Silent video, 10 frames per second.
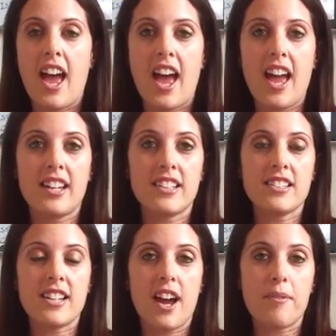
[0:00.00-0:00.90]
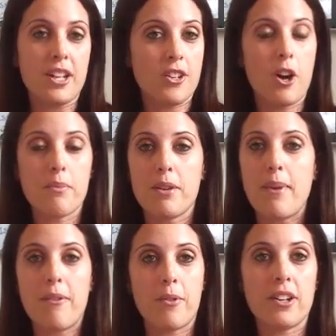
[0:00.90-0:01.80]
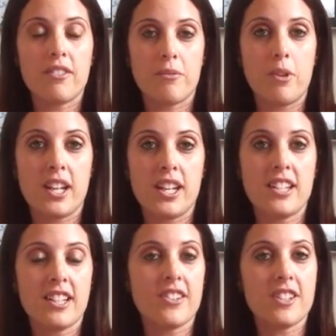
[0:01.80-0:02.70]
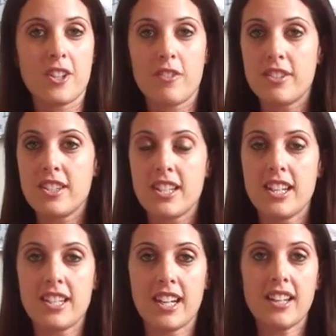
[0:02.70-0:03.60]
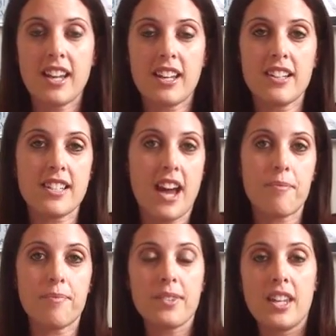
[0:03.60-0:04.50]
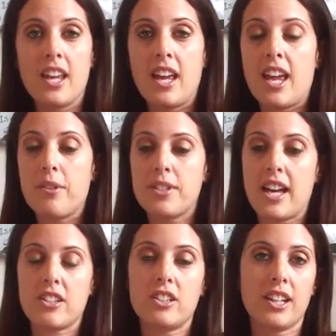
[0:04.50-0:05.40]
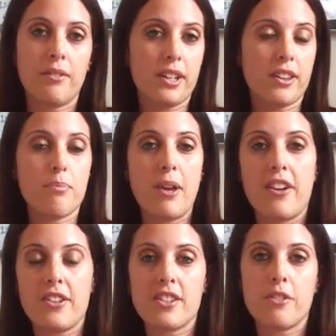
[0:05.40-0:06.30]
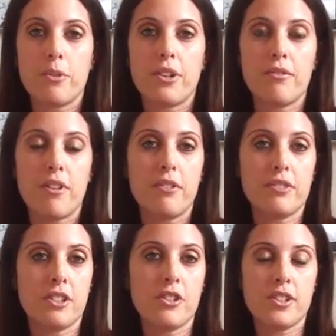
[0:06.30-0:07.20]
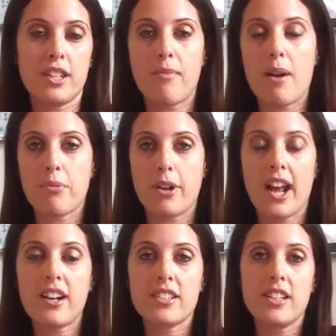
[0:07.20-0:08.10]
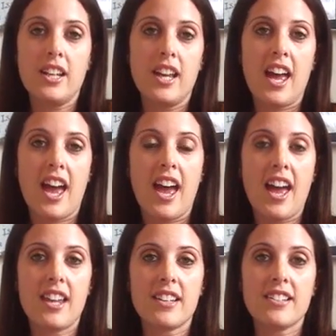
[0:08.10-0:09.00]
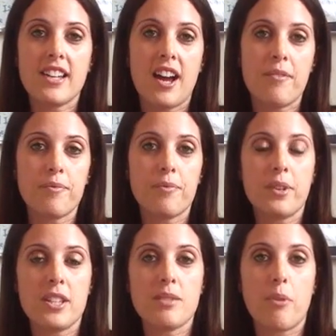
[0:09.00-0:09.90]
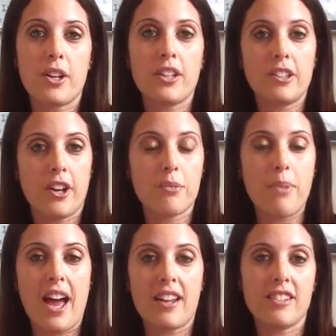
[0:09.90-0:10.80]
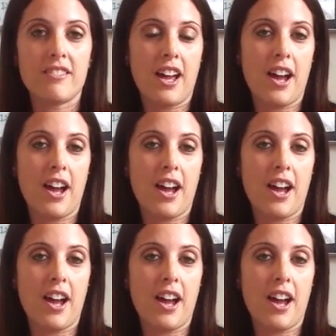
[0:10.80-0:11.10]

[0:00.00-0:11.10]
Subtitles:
And he told me about what he did and the services he did. And he was actually one of the parents that were involved in using my product. And we'd spoken a lot about